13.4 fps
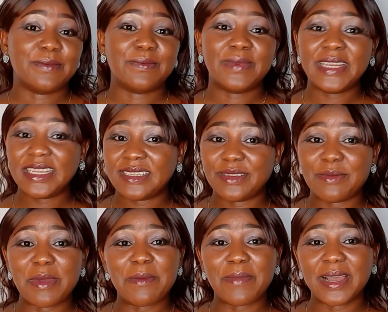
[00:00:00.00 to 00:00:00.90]
Please
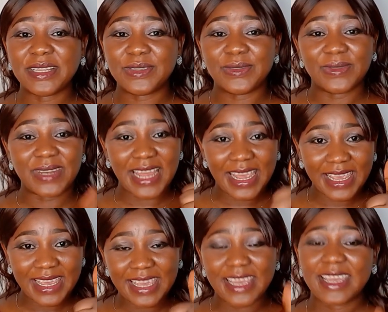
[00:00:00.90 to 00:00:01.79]
remember to
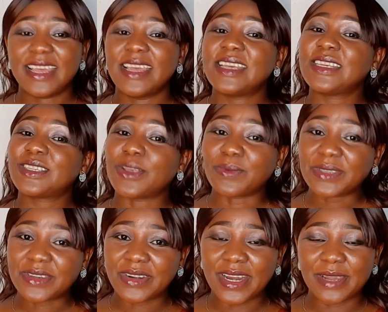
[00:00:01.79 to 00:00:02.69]
like,
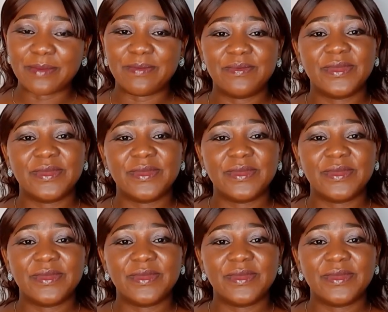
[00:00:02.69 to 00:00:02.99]
subscribe,